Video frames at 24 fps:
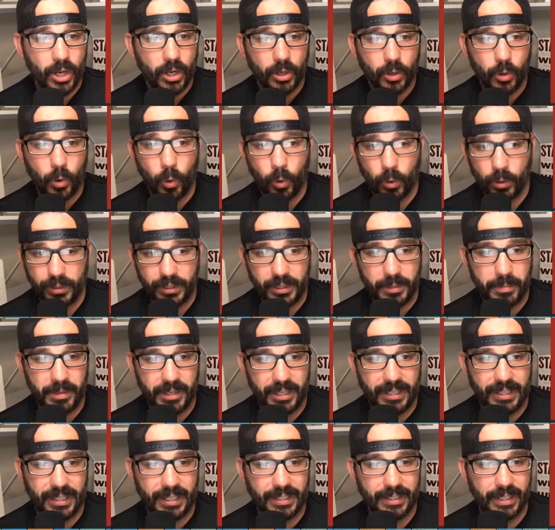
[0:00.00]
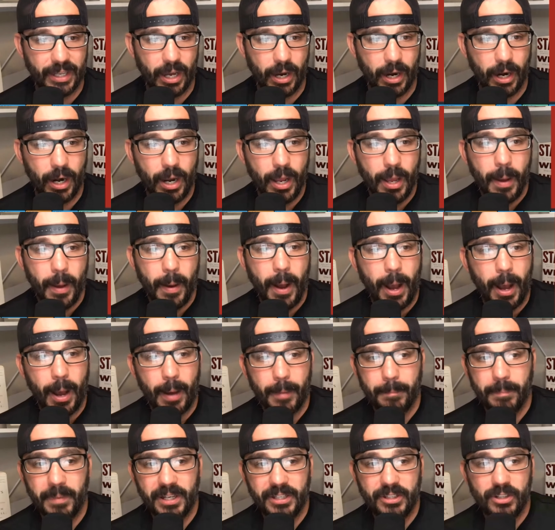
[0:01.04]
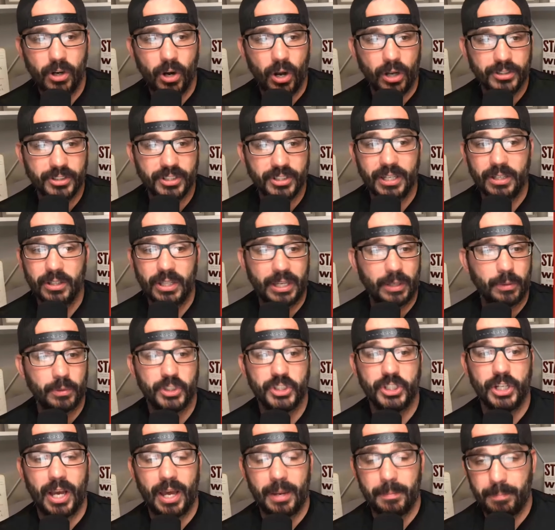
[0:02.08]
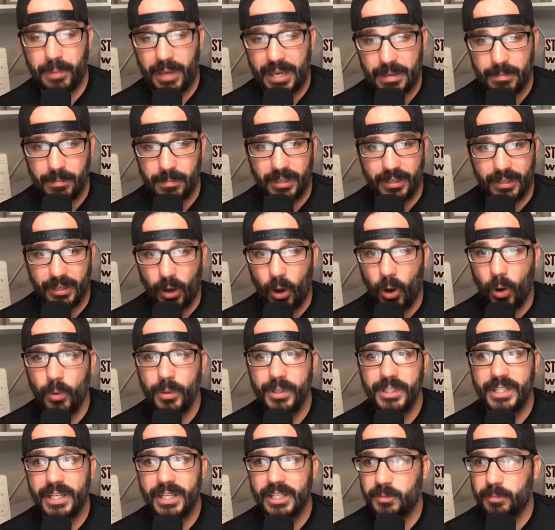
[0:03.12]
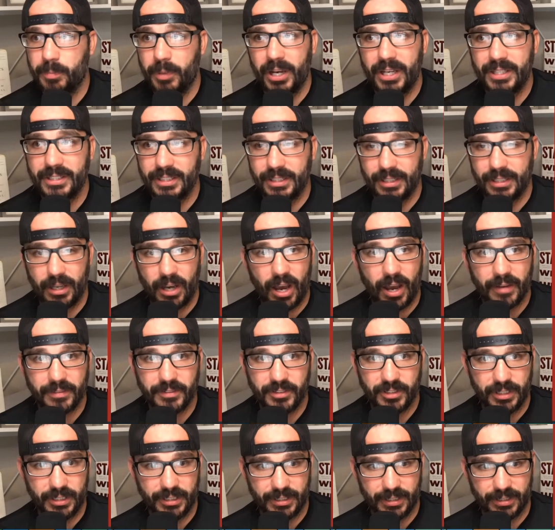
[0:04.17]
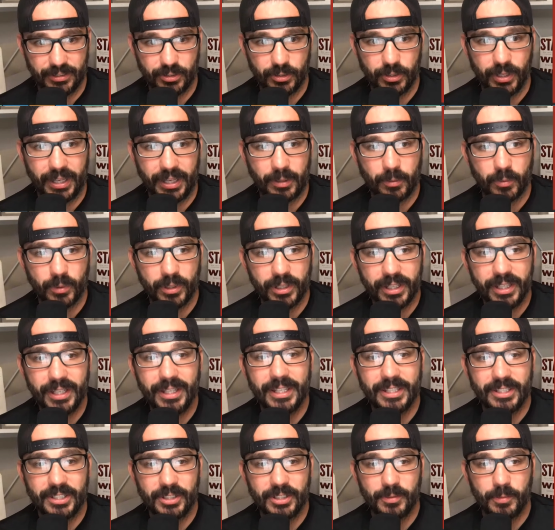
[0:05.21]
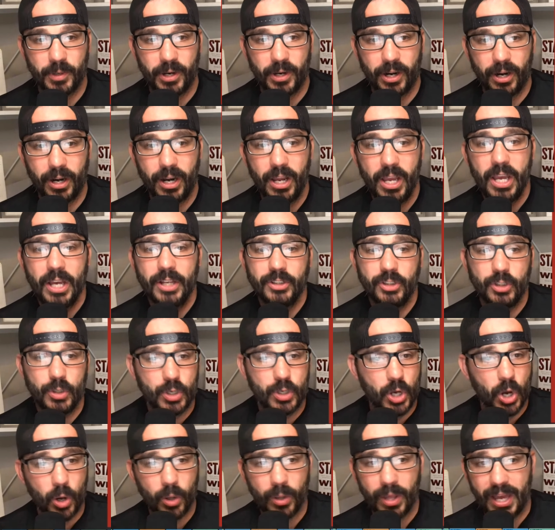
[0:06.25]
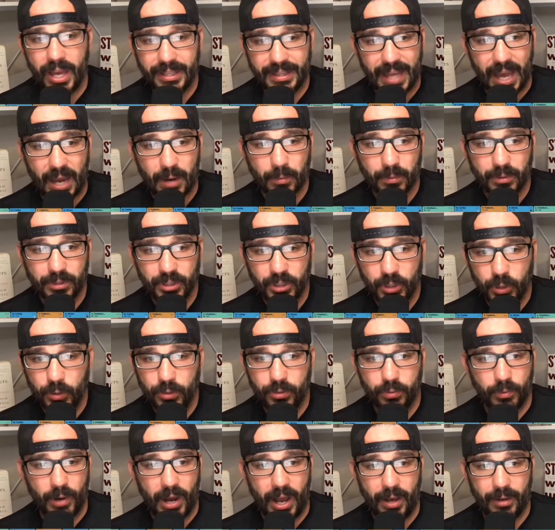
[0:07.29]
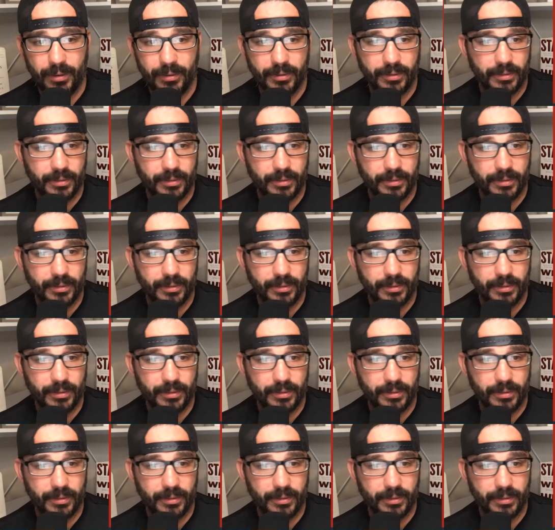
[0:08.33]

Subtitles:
Corley being in there. But you're also getting like Rashad Bateman always gets buzz in the offseason. So like really this is where do you go like that youth route?